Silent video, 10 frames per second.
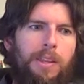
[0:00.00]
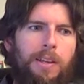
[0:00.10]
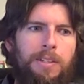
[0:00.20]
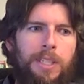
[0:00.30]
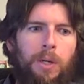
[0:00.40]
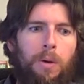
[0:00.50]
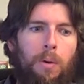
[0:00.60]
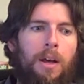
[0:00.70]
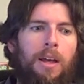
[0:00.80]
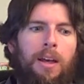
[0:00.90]

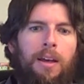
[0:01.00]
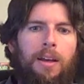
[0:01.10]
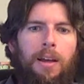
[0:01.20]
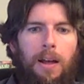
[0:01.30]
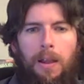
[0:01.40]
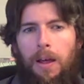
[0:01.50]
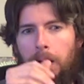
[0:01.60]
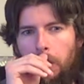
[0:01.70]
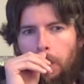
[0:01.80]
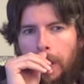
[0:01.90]
So
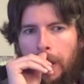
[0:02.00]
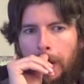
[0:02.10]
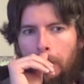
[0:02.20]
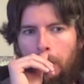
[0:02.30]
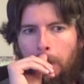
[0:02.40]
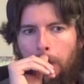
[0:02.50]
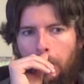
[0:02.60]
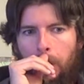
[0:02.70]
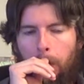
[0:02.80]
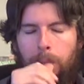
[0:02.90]
along the way,
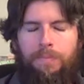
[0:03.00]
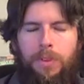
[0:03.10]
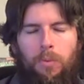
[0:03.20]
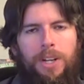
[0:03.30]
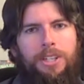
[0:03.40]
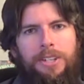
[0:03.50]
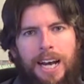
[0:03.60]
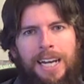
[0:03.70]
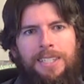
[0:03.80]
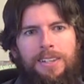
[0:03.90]
Richard
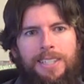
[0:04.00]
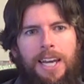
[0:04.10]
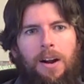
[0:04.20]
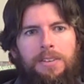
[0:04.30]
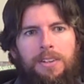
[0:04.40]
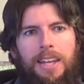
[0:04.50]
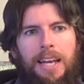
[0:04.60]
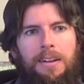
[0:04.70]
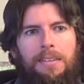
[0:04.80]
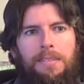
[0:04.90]
Dysart's character
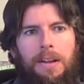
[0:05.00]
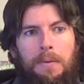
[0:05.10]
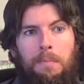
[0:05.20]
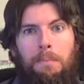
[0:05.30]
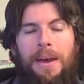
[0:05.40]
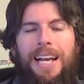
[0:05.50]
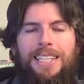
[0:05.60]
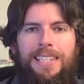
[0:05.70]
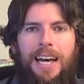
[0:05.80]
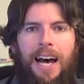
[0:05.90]

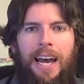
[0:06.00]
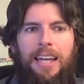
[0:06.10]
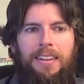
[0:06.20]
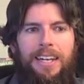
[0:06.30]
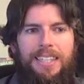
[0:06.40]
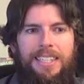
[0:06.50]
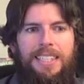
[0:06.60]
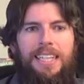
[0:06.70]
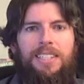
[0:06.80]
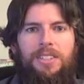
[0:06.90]
makes the hike, like a
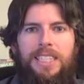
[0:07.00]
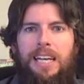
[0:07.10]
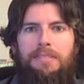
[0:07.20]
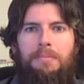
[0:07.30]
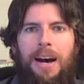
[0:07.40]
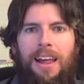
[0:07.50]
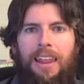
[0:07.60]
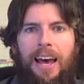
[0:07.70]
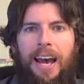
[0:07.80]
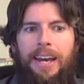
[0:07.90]
6 or 7
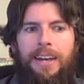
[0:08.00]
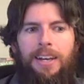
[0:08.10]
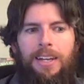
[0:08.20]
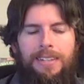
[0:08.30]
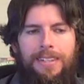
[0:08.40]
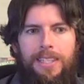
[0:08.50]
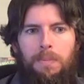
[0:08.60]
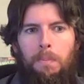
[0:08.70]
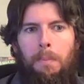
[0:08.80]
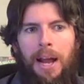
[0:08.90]
mile hike to
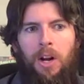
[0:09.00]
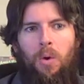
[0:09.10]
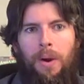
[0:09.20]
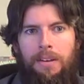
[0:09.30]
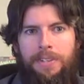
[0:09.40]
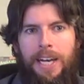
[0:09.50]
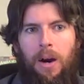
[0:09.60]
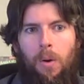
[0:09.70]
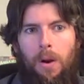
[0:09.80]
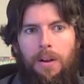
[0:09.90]
this microwave
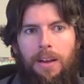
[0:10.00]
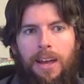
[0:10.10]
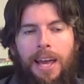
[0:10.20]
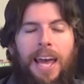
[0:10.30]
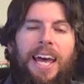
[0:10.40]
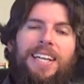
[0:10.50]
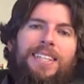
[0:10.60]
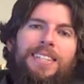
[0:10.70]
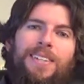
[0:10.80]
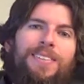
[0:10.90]
tower. And
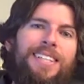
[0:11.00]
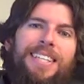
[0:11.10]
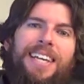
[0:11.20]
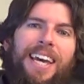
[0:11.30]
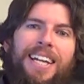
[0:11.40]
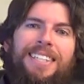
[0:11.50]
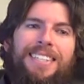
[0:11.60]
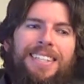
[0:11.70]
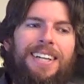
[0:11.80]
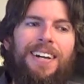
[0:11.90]
as soon as he gets
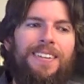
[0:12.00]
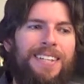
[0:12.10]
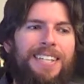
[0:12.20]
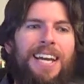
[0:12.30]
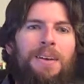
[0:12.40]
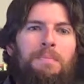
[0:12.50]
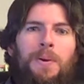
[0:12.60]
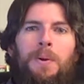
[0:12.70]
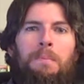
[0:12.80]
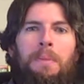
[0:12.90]
there, the damn
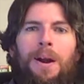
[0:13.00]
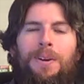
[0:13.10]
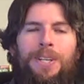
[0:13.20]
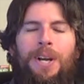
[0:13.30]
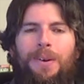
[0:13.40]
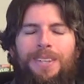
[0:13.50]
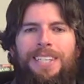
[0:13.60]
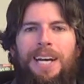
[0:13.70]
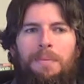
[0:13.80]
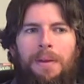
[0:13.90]
mutant bear
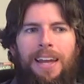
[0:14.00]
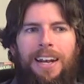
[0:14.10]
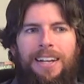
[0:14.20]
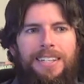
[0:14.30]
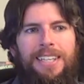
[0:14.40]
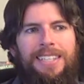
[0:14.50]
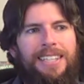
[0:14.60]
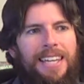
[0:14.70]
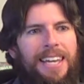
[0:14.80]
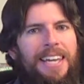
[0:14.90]
shows up and
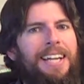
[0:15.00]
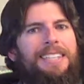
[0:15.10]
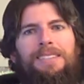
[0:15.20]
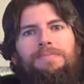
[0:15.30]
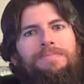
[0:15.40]
just gets him.